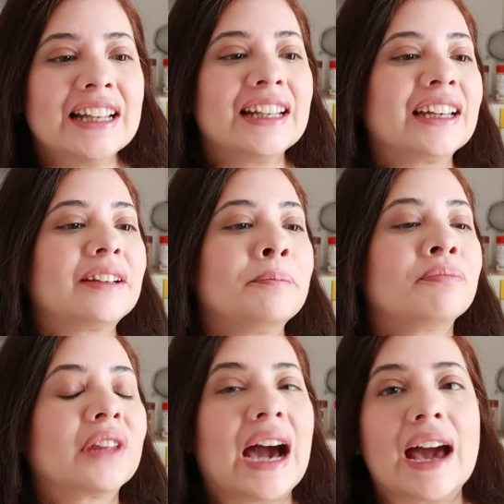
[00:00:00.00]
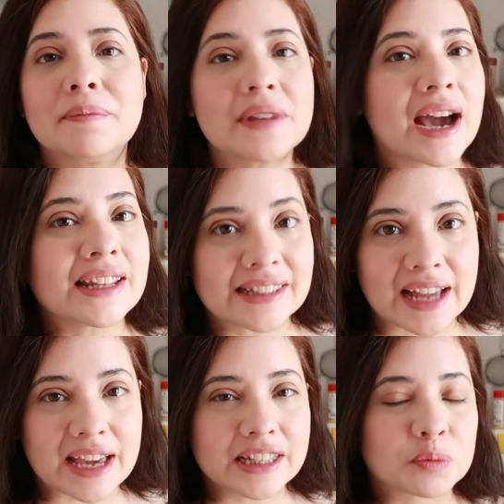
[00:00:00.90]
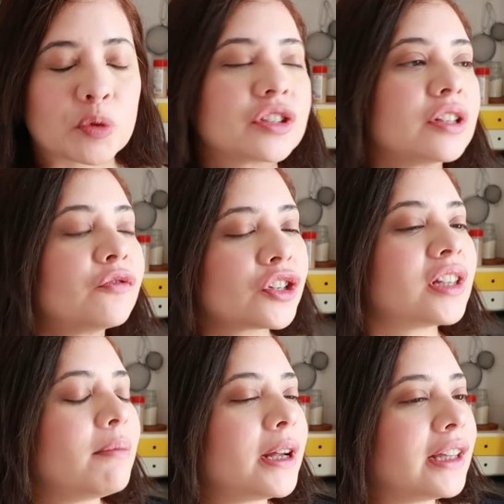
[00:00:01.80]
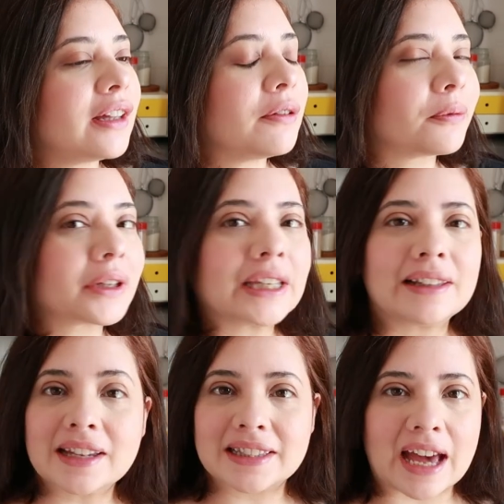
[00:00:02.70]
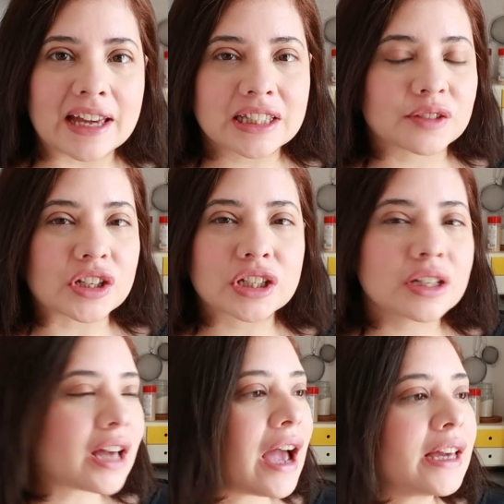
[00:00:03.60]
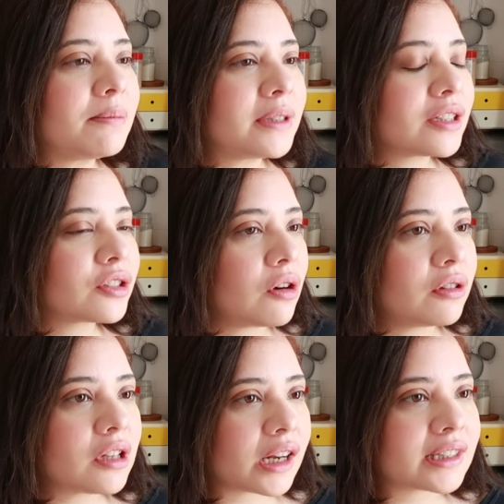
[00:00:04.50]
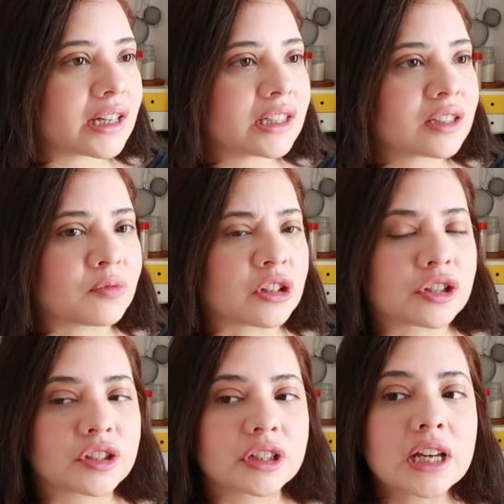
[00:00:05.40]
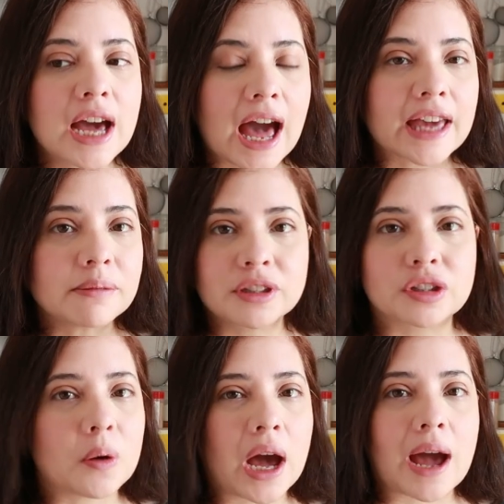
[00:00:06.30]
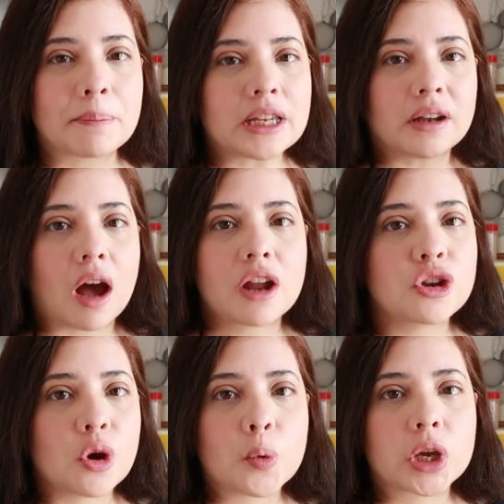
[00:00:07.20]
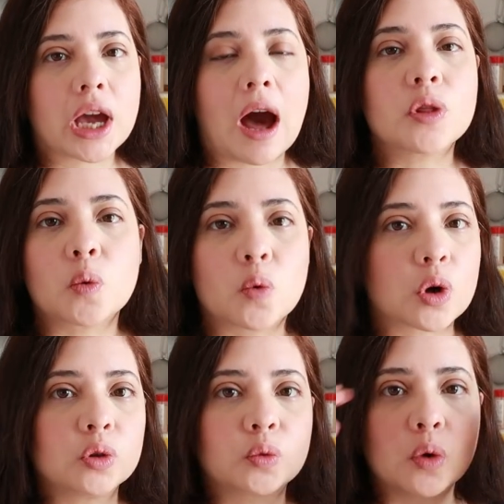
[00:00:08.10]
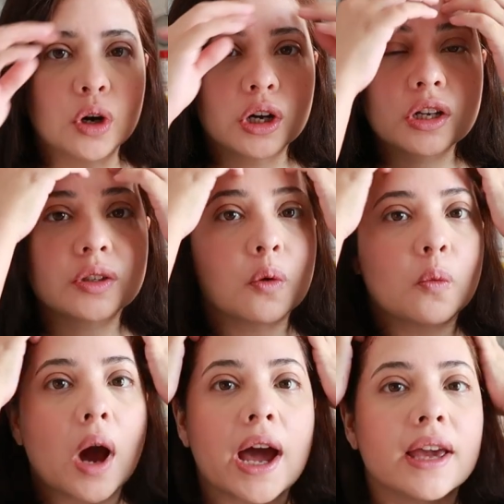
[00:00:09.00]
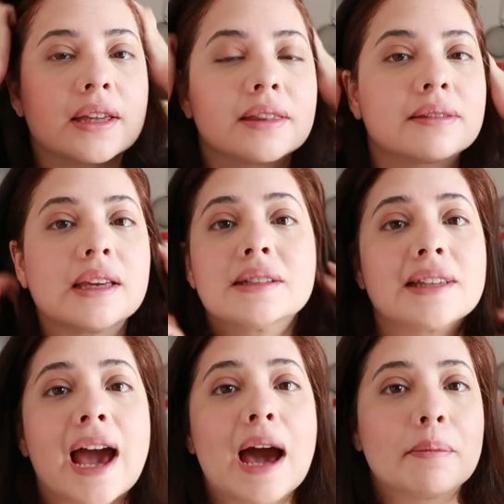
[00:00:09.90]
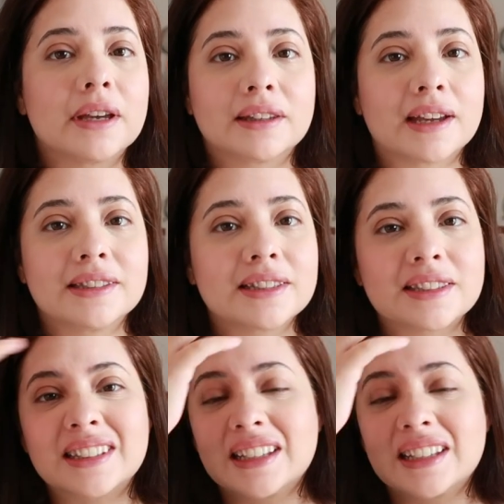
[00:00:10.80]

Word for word: Like, I'm not a science person. For somebody that really likes science fiction, I am so not a science person. I am so happy not knowing how the world works or why things happen. I just,